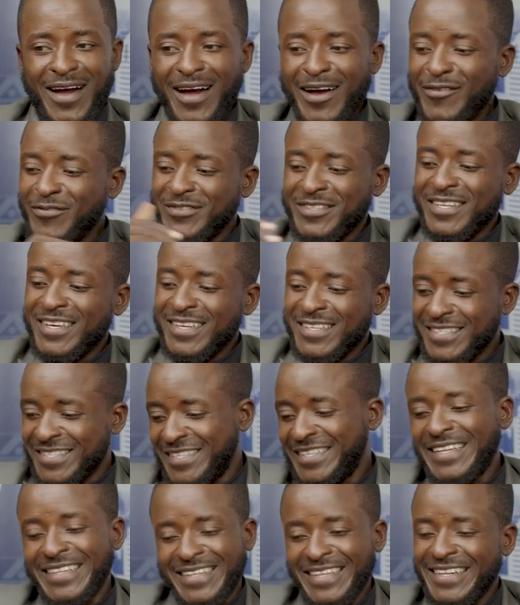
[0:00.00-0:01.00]
After
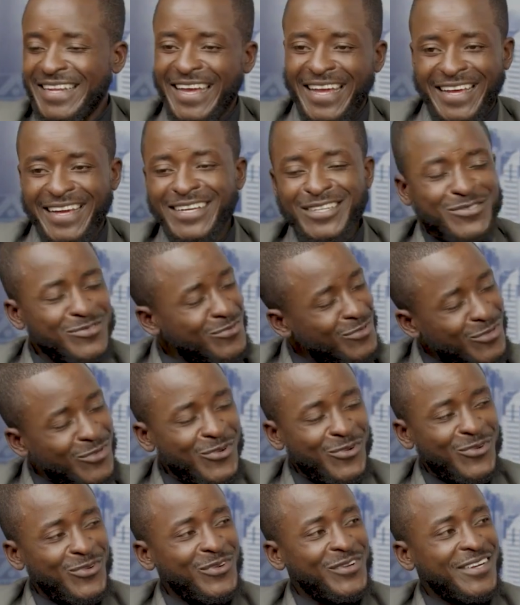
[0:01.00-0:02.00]
seeing that I can't do
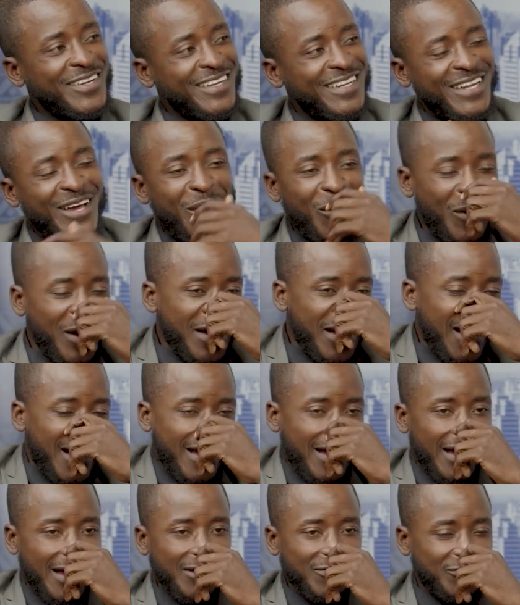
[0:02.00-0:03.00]
law, now
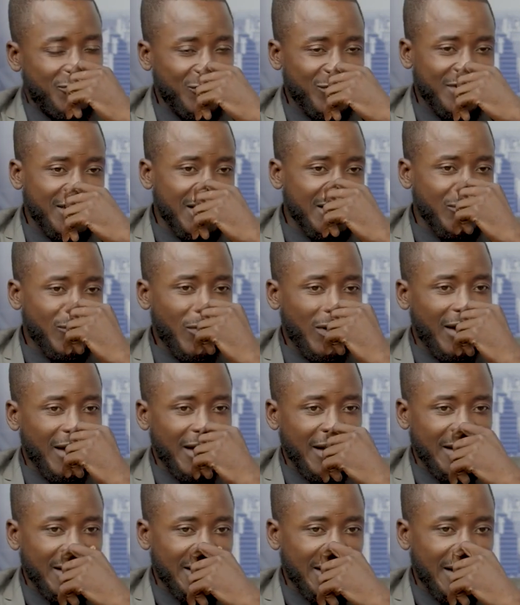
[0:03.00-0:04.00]
I felt like,
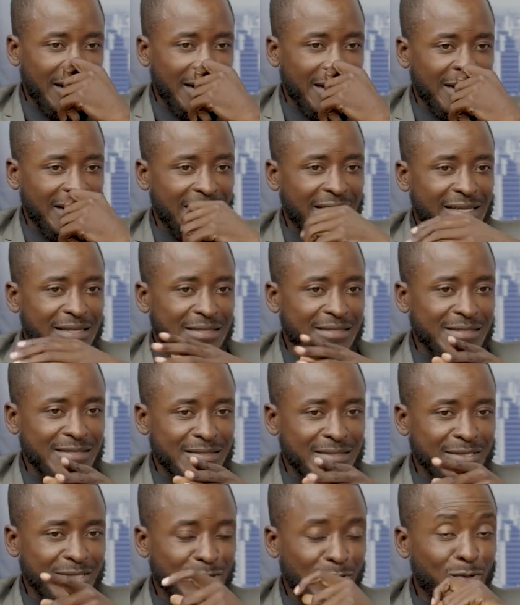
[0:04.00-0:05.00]
okay, I
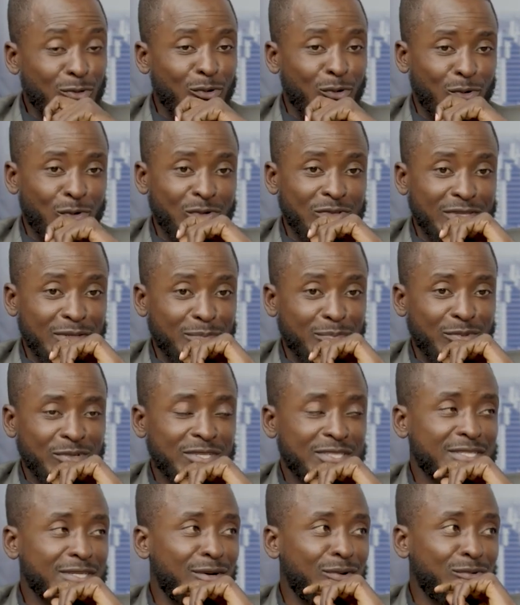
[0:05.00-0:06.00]
can go the
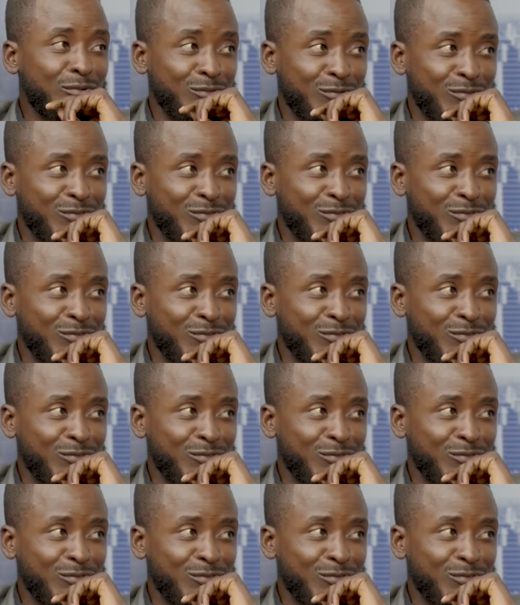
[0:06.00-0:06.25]
political